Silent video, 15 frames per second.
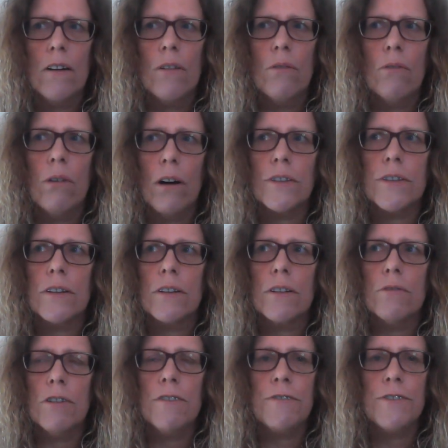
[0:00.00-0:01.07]
what
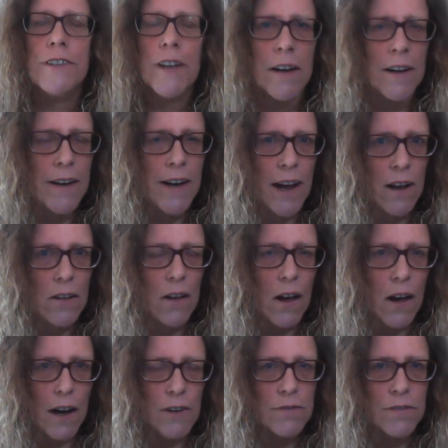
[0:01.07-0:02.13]
we've done in our
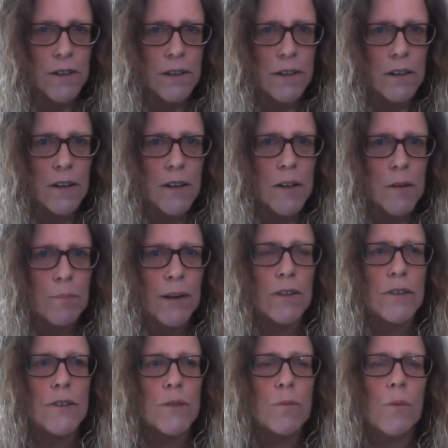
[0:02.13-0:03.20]
life,
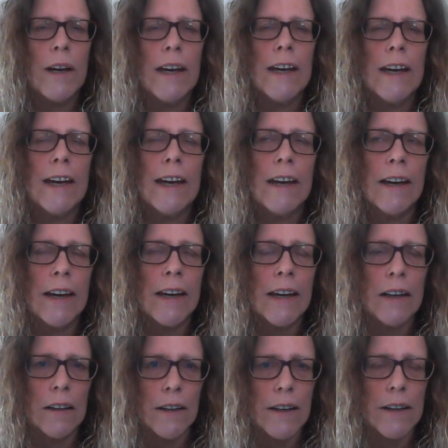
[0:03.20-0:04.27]
because we
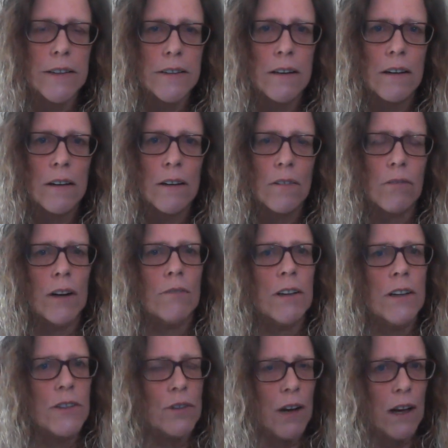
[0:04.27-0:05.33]
heal it when
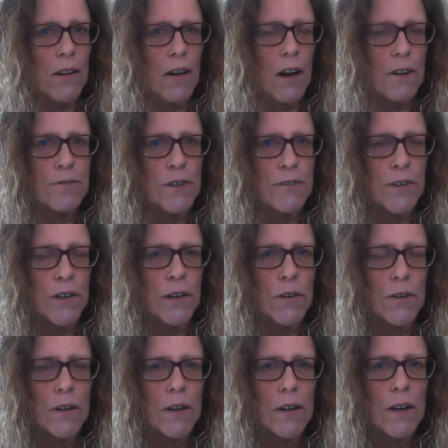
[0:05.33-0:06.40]
we do our life review.
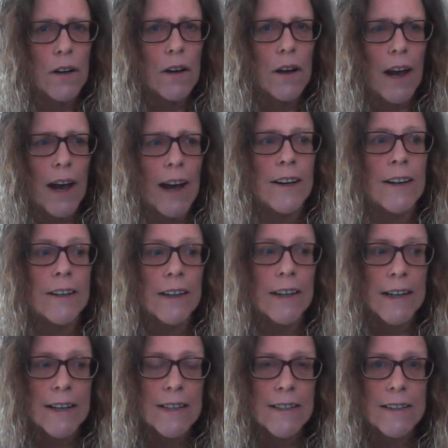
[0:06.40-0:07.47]
And it
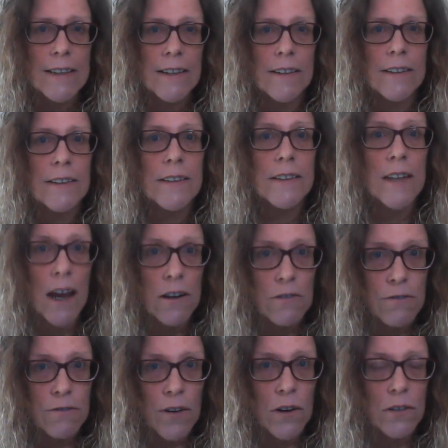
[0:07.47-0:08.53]
is
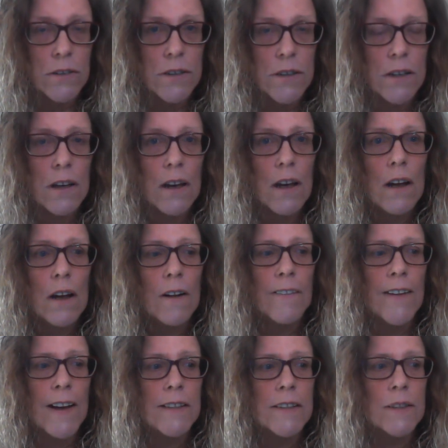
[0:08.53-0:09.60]
tenfold.
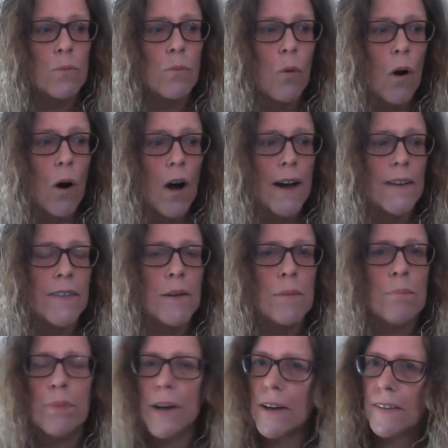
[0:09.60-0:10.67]
And that's why the
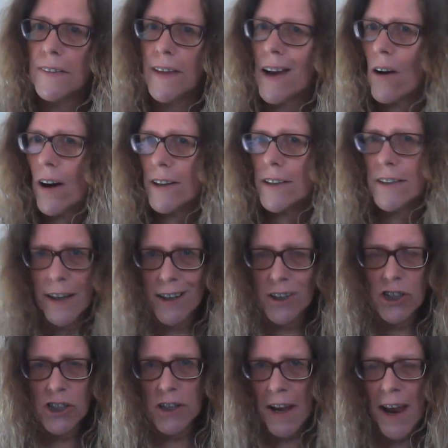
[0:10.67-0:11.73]
big thing I
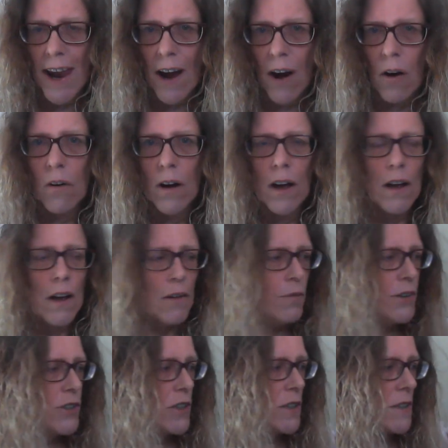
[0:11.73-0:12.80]
teach now,
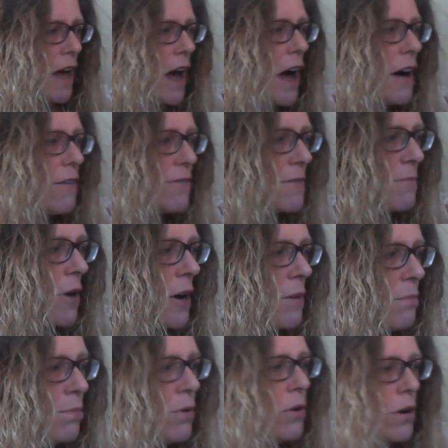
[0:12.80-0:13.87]
which is half of my
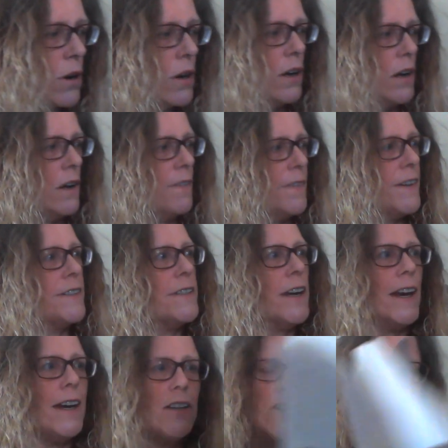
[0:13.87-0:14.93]
book, The
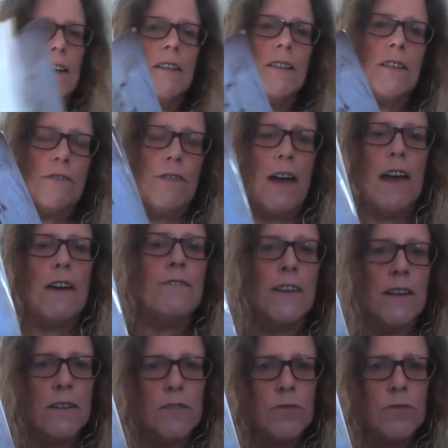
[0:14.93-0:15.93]
Teachings of Heaven,